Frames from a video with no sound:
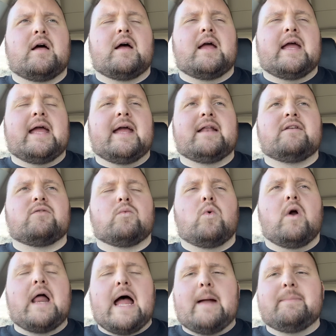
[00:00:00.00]
and
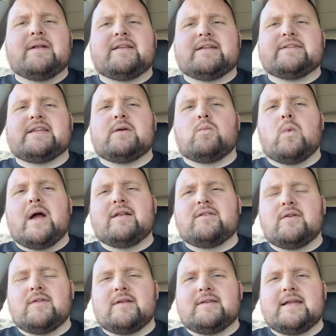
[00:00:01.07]
what happened is he went
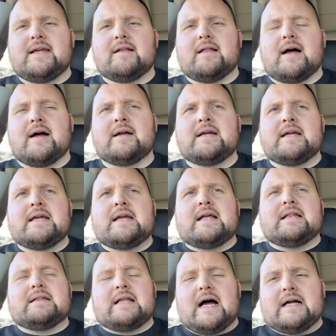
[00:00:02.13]
to the dealer
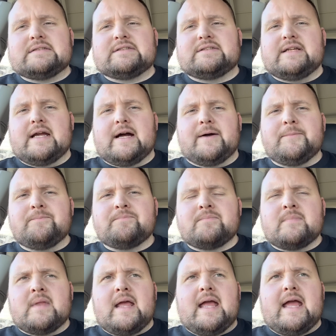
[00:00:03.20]
last year
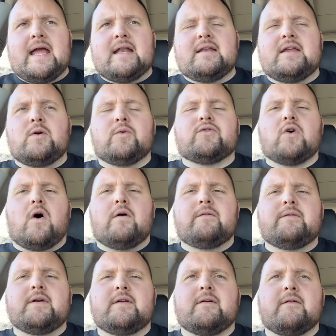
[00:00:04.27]
and he was
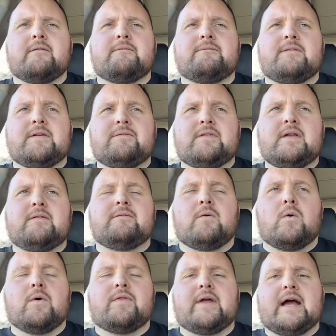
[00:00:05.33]
offered
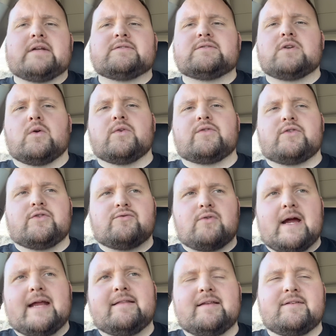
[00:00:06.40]
$54,000 to
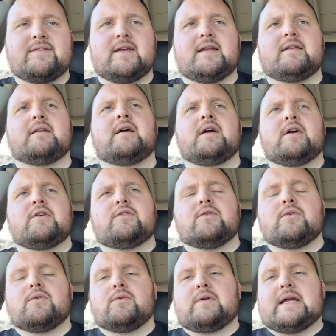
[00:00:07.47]
trade this in
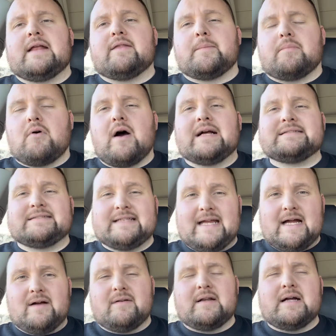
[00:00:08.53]
to get the price down